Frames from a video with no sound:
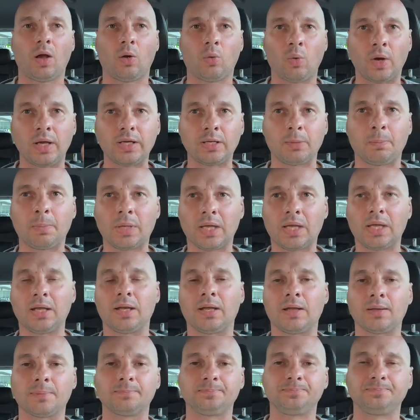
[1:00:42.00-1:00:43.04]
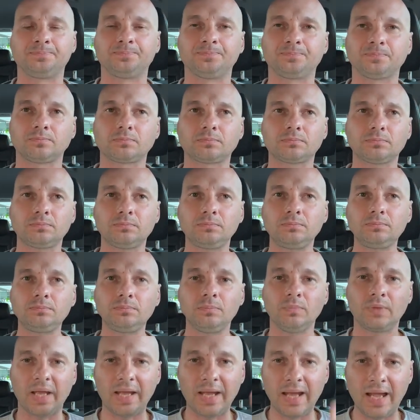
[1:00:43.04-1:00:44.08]
at the beginning.
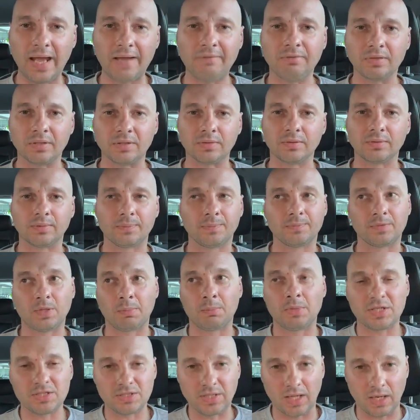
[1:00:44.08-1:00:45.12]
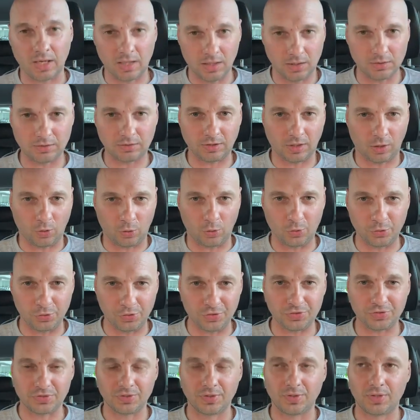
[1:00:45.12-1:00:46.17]
They haven't. That means they cut the
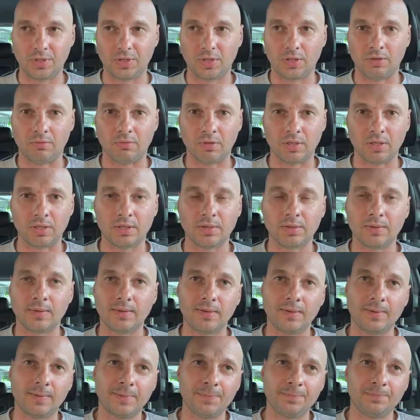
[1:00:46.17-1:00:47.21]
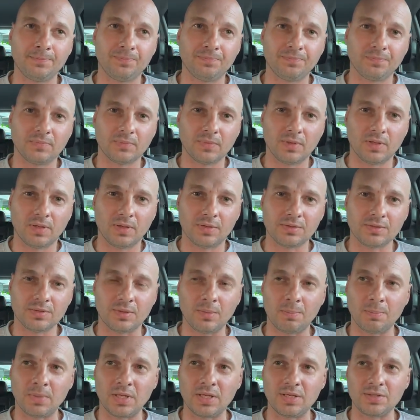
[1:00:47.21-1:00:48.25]
corners, right? So
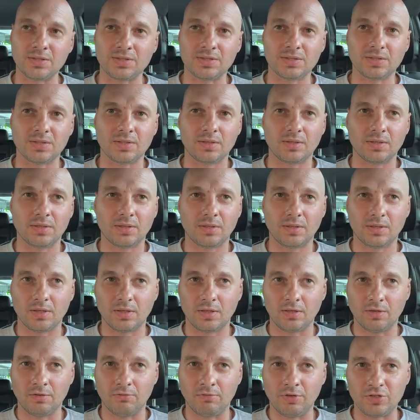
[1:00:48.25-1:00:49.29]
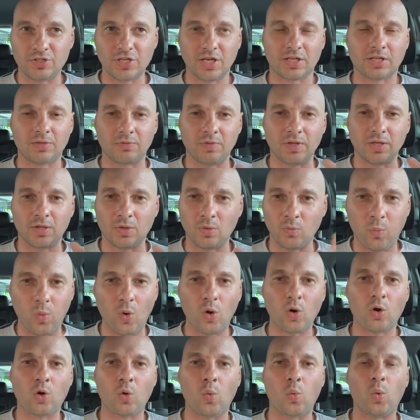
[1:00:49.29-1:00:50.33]
that means reject the vehicle,
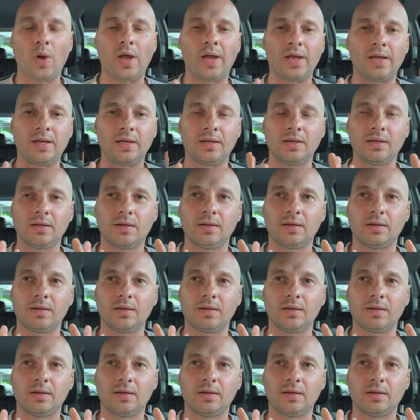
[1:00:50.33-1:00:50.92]
walk away,